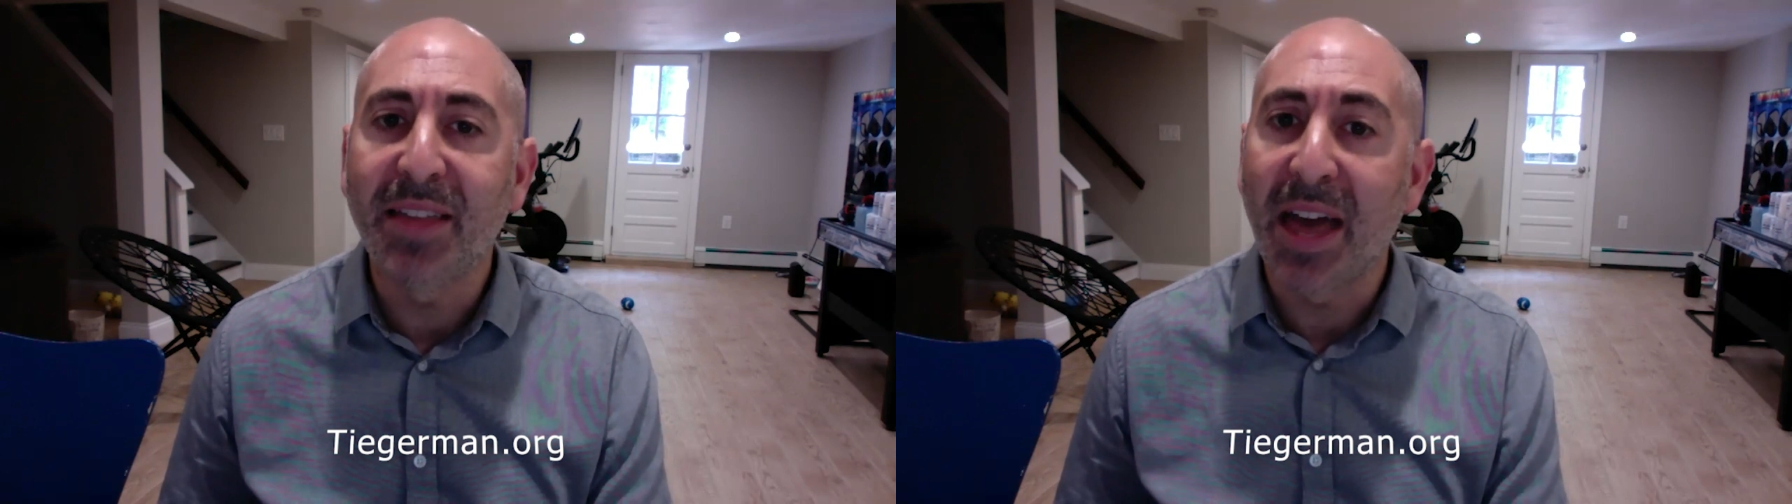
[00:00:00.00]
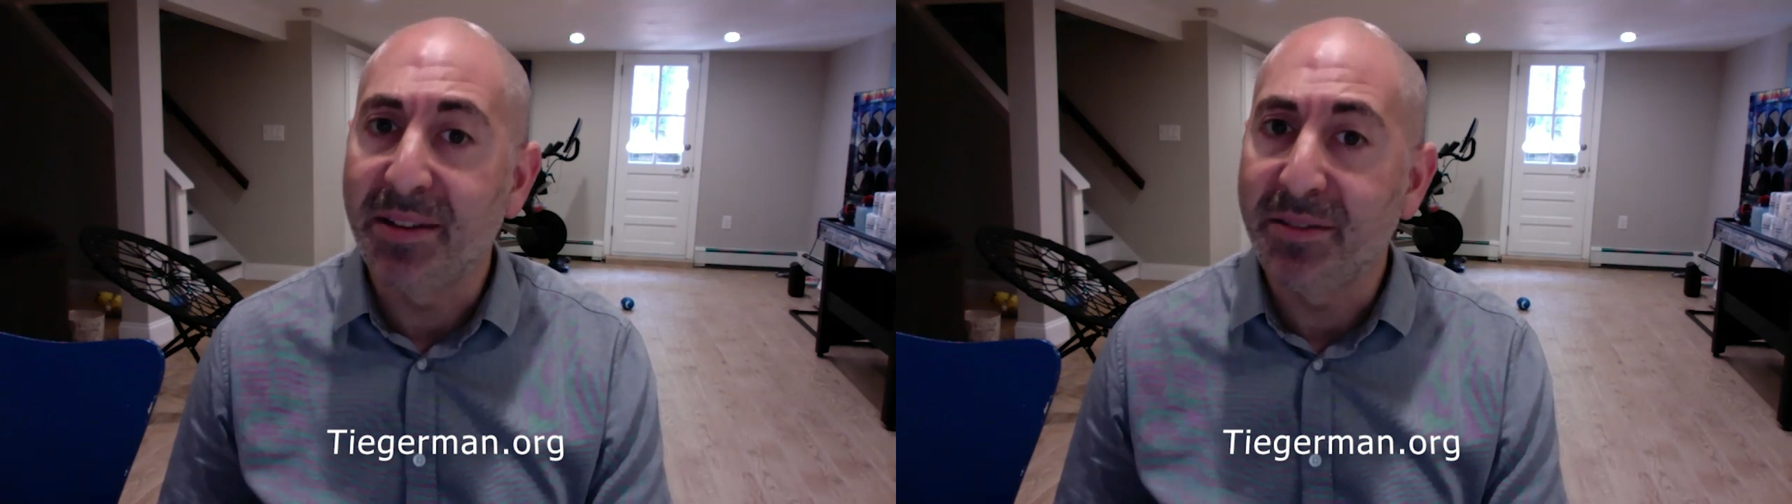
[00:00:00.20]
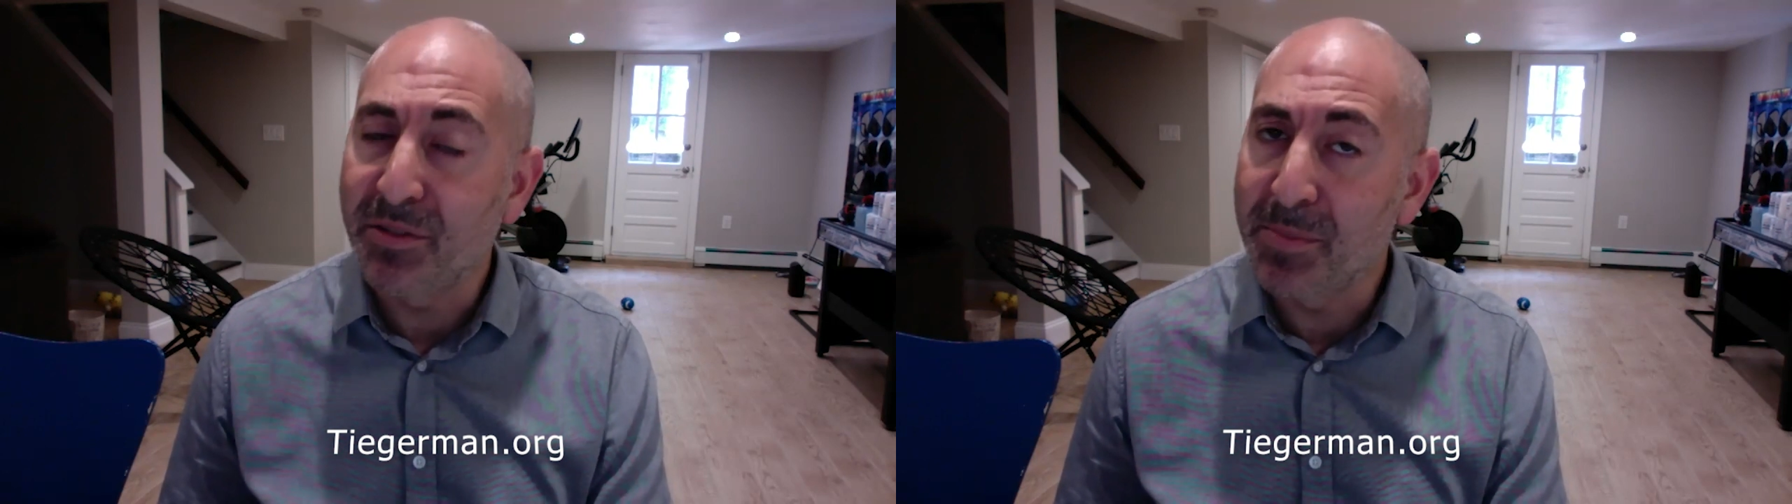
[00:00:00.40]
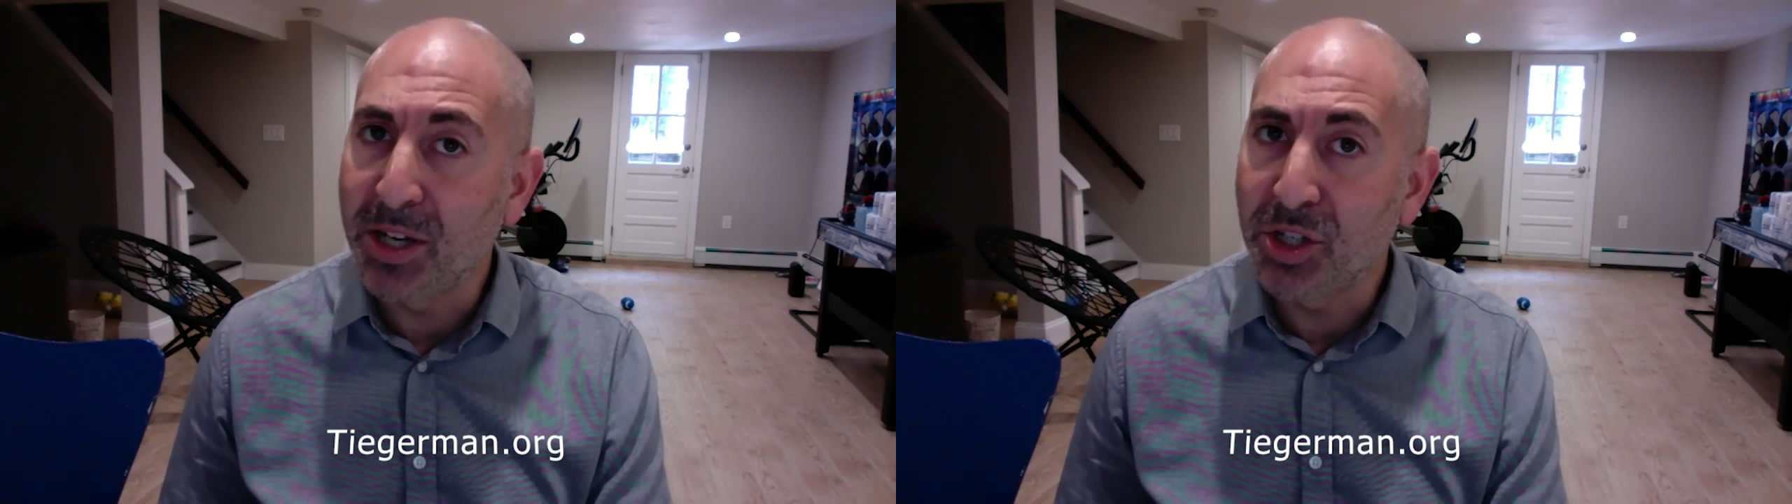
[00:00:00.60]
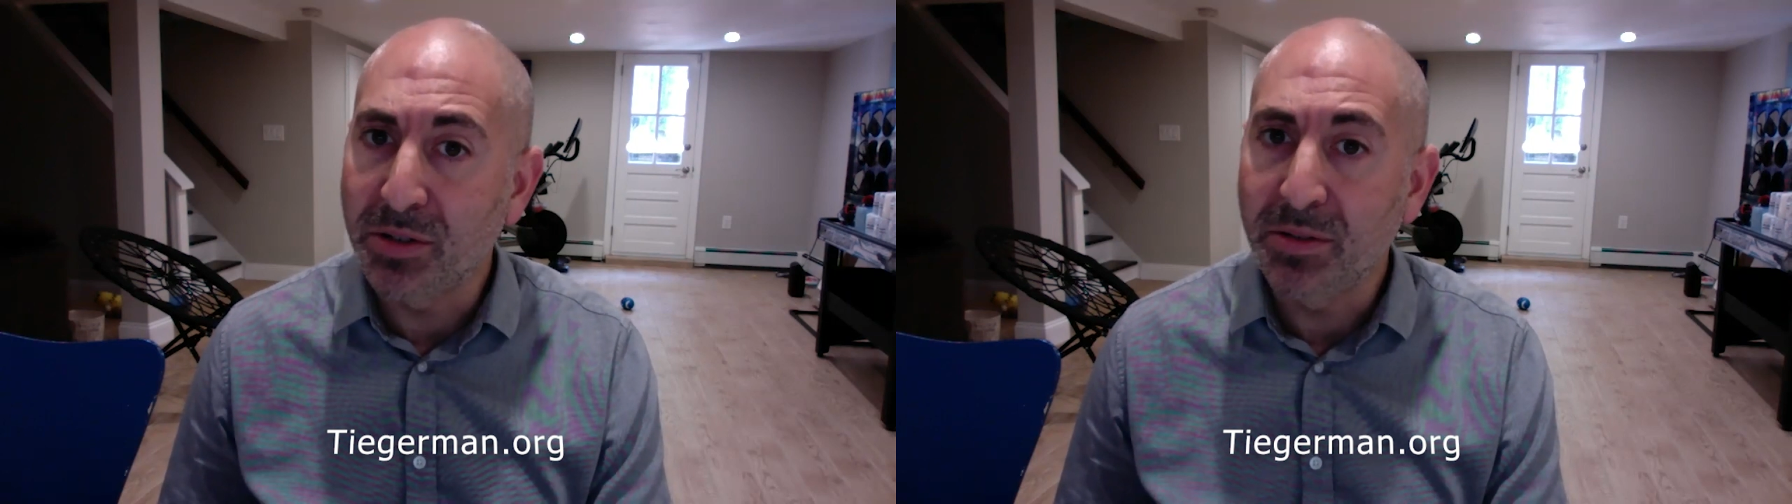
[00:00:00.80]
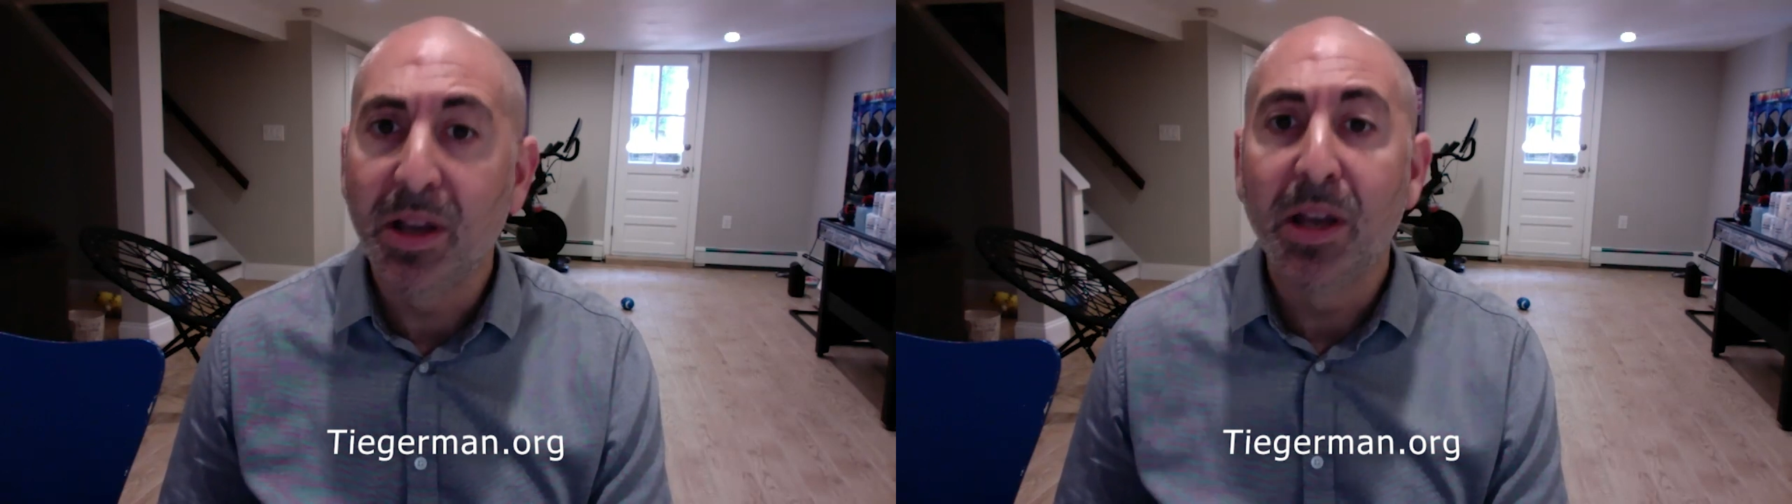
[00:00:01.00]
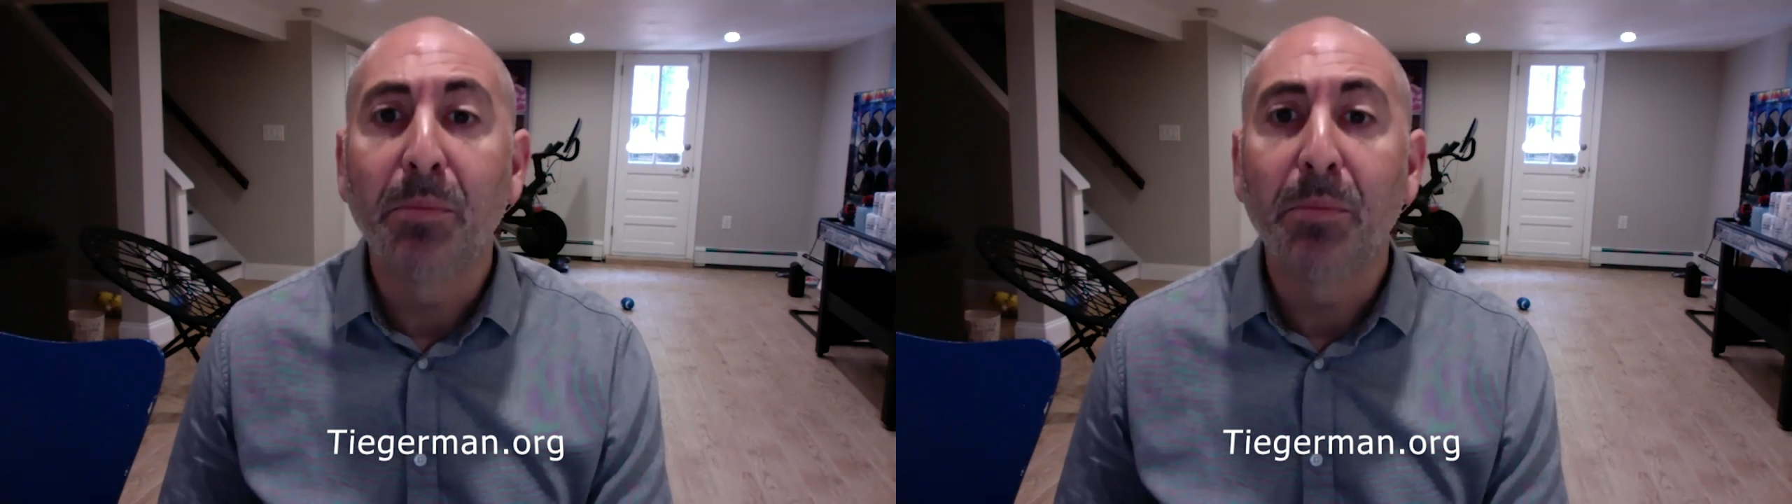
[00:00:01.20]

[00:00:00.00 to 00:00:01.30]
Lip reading: that information,